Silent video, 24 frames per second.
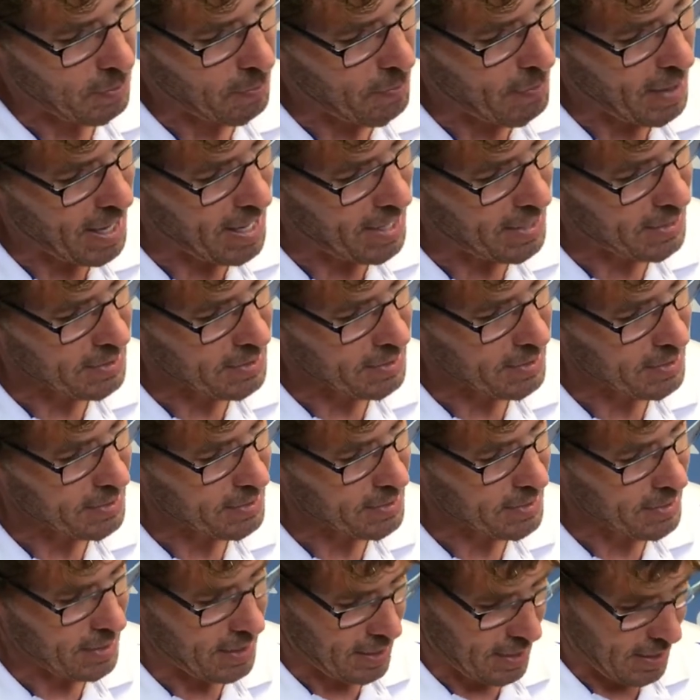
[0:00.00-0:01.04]
mask
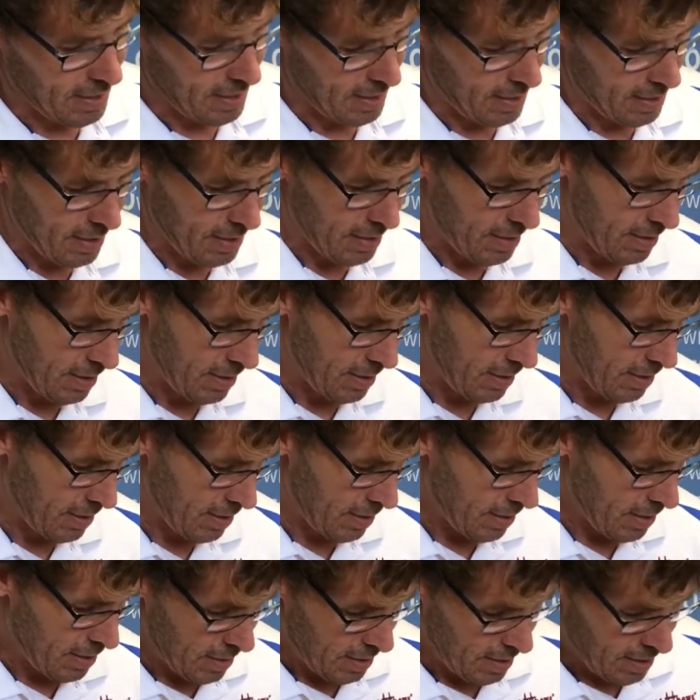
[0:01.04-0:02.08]
side,
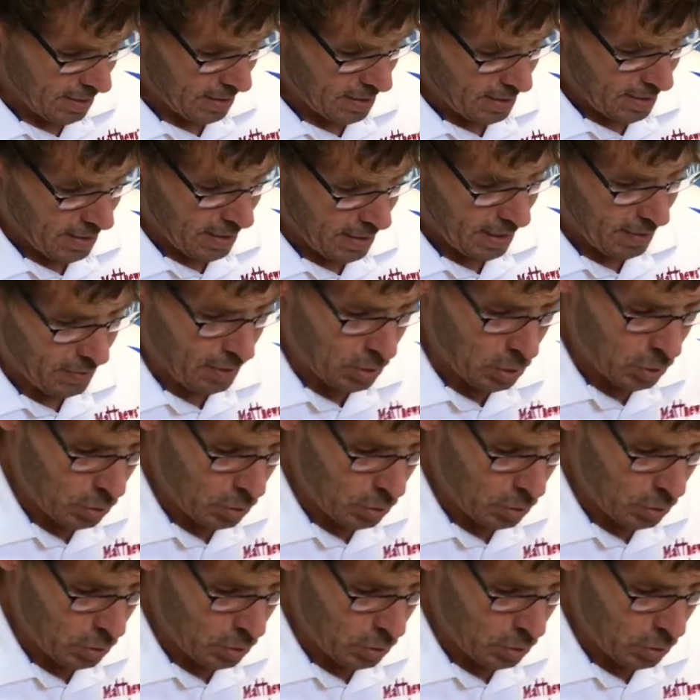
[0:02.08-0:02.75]
and then